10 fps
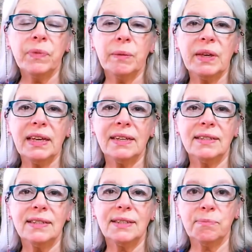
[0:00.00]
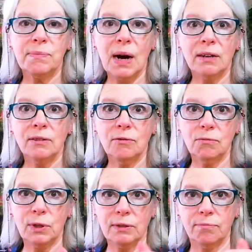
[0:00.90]
because tomorrow,
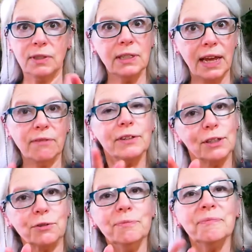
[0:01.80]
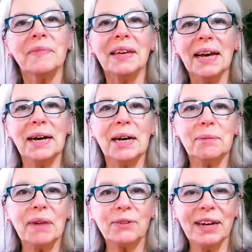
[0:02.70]
well, today for you,
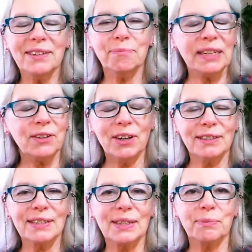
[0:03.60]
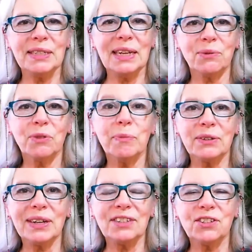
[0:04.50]
my daughter is going to be down with my
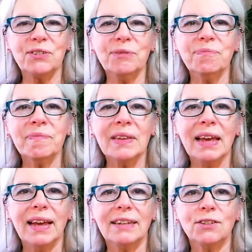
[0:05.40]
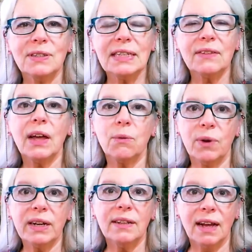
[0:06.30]
grandchildren, and it turns out that
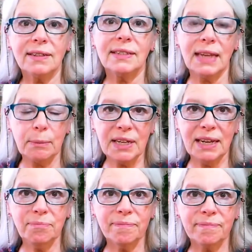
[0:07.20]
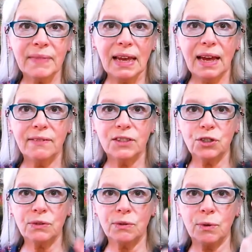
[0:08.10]
1 o'clock is nap time, and the
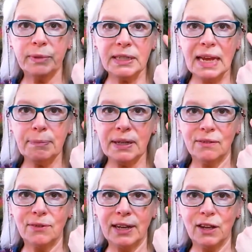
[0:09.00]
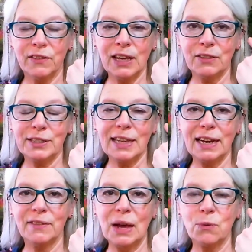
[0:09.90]
children will be napping right on the other side
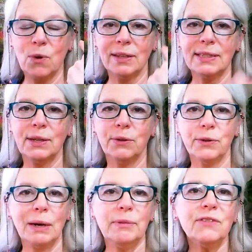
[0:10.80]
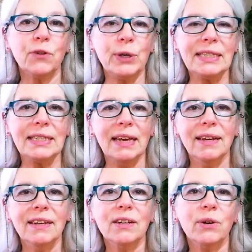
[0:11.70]
of that wall. So Grandma's voice
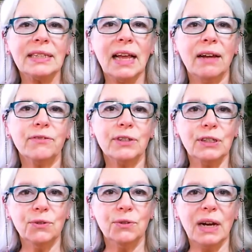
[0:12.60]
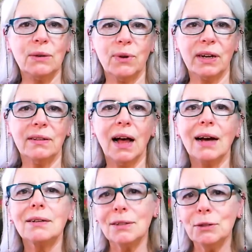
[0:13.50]
going live for you at 1
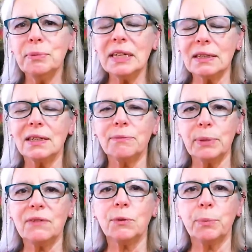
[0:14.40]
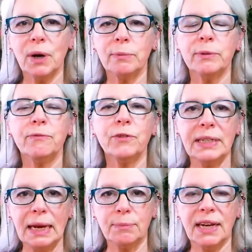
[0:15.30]
o'clock could be a little bit of a problem for
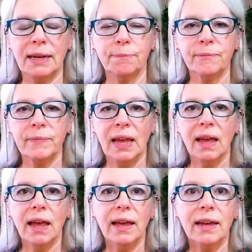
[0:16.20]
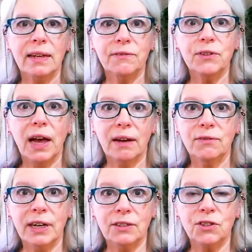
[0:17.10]
nap time. And if you have
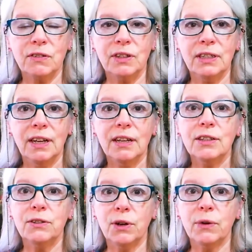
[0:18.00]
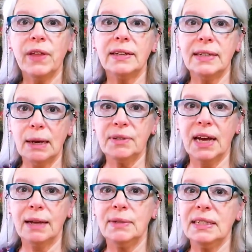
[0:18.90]
grandchildren, you know that nap
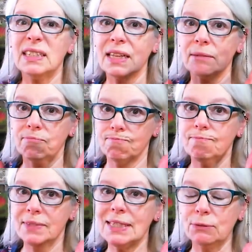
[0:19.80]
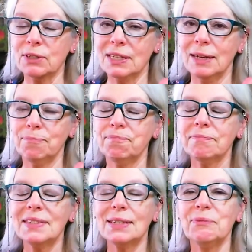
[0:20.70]
time is like sacred time.
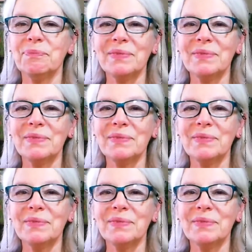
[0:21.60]
So